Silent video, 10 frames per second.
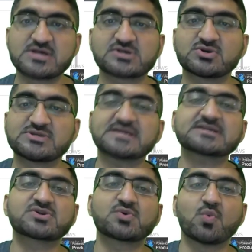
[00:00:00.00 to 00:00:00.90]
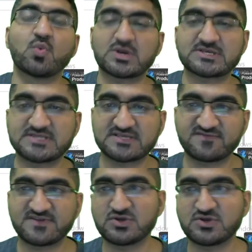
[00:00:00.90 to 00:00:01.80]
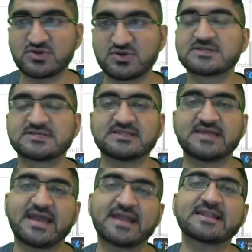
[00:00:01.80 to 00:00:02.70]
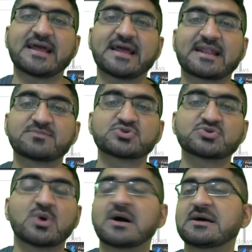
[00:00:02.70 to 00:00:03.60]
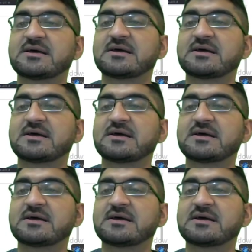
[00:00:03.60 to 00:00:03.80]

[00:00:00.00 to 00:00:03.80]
So just watch this video till the end and I'm sure